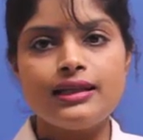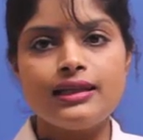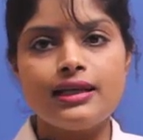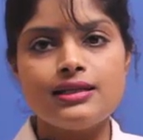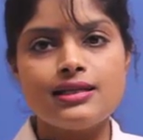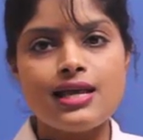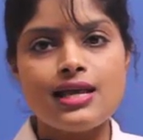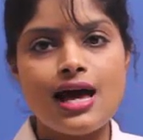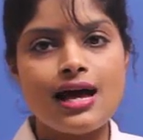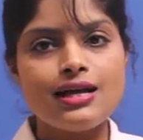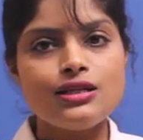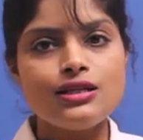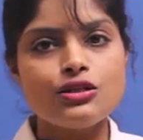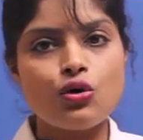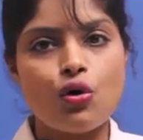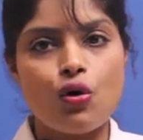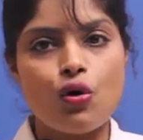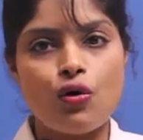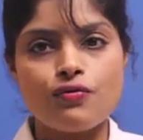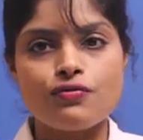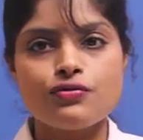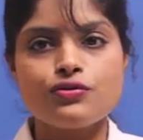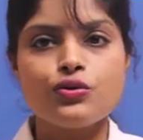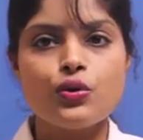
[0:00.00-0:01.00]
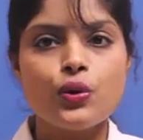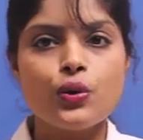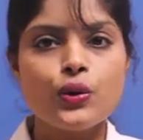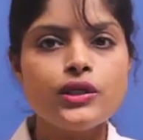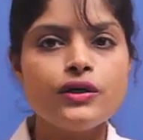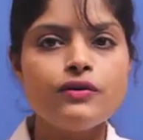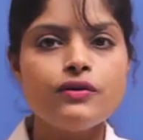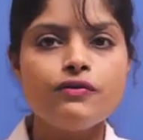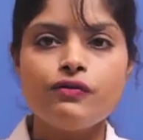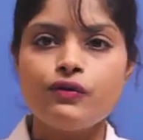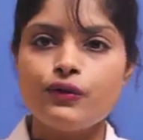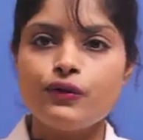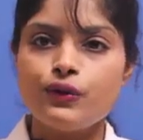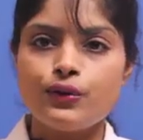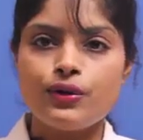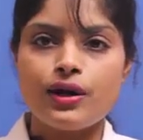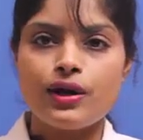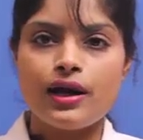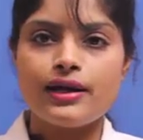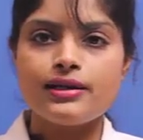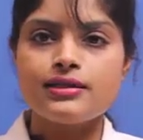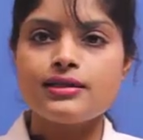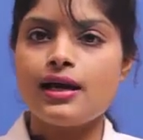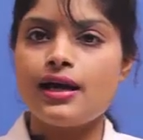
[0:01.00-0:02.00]
than that of sodium
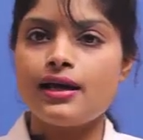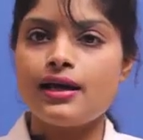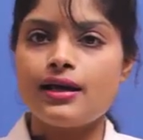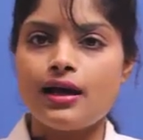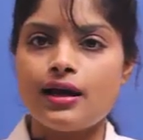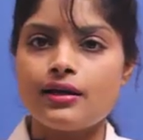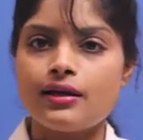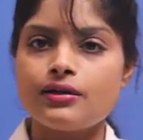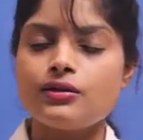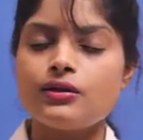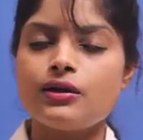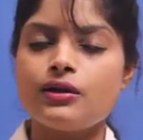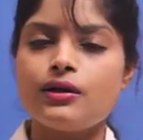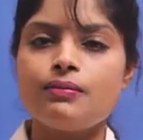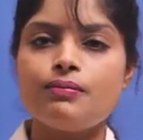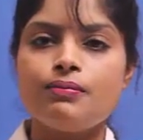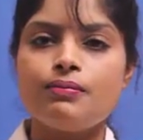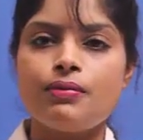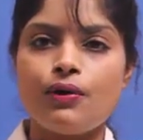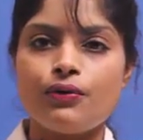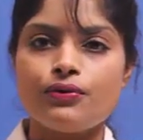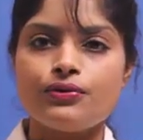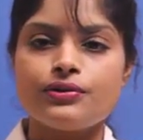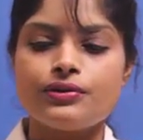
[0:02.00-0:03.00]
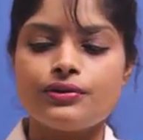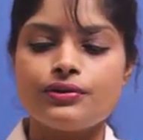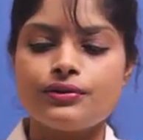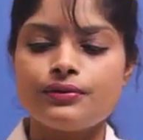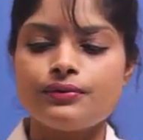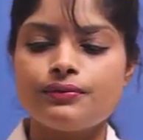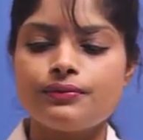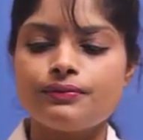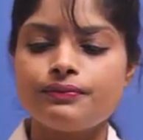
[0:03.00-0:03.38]
fluoride and other compounds.